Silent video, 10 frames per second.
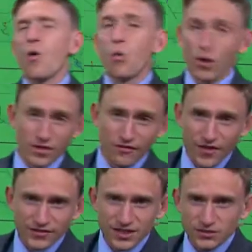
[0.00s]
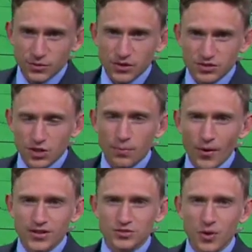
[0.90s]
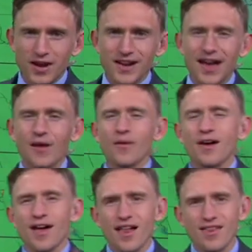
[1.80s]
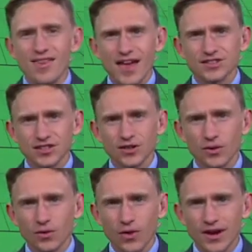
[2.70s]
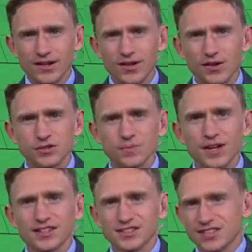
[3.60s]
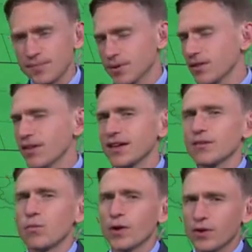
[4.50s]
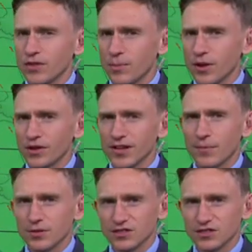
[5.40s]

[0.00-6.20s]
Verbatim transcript: We're in the 50s for those dew points right now. That's great news because typically we are in the middle to upper